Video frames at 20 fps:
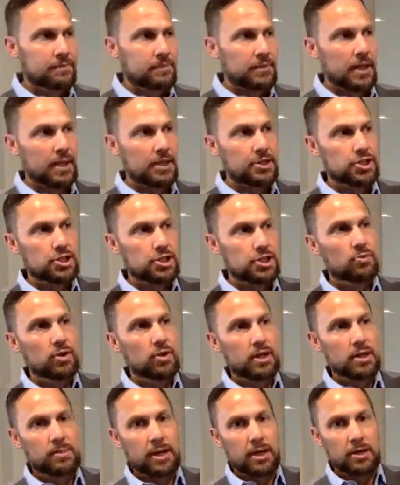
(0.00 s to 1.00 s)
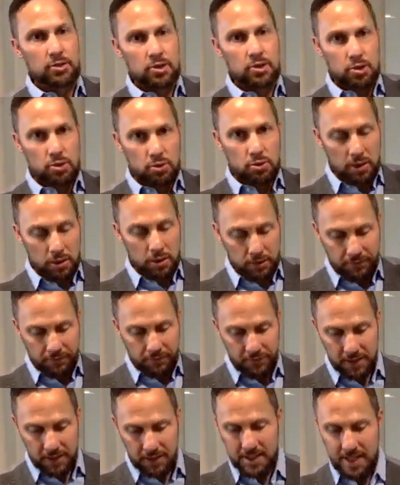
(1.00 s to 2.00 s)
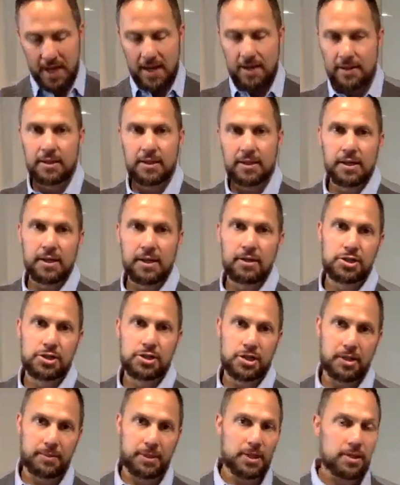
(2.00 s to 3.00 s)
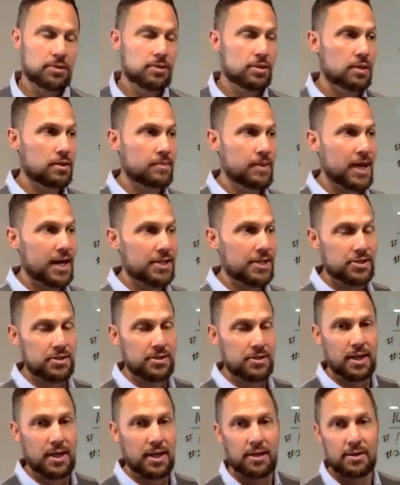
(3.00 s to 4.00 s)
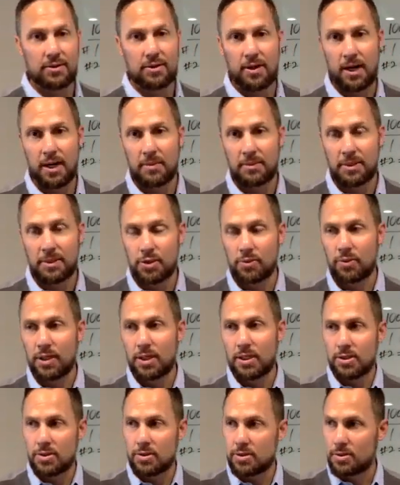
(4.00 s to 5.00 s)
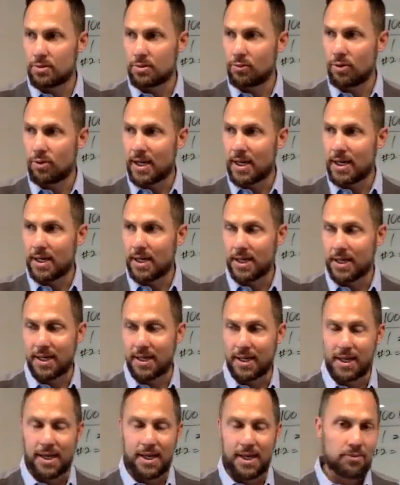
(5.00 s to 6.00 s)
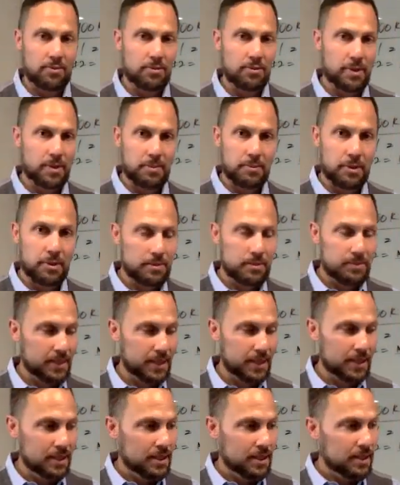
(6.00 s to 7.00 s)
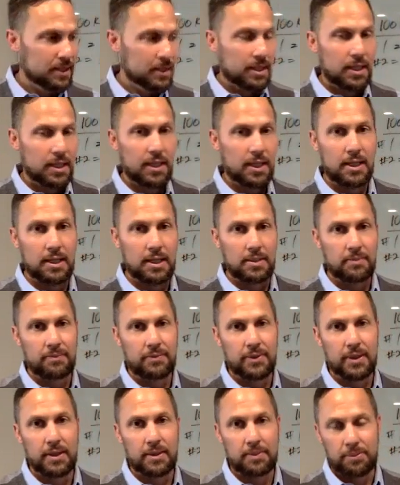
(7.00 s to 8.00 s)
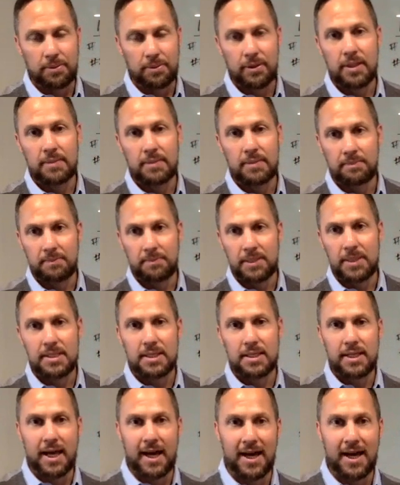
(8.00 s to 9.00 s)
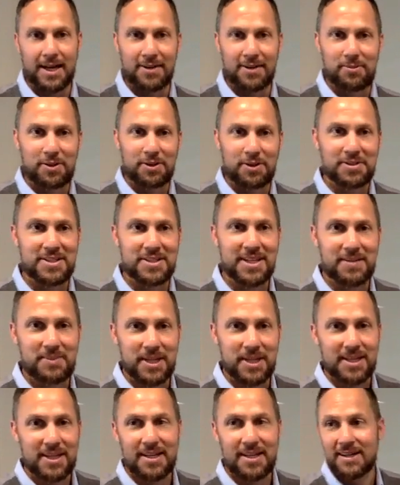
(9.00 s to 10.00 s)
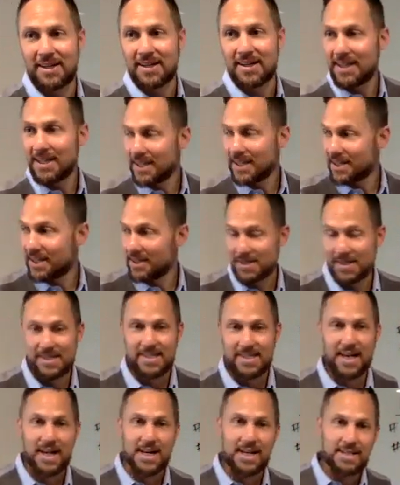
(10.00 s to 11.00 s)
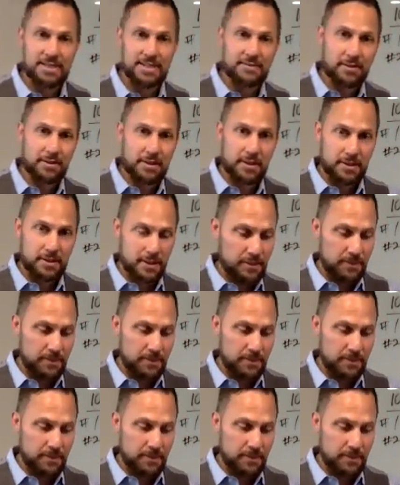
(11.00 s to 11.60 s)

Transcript: and she went about 200 feet down in the ocean. I mean, you can imagine. I don't know how much wells weigh. I can't remember, but they're pretty beastly animals. I mean, they're the size of a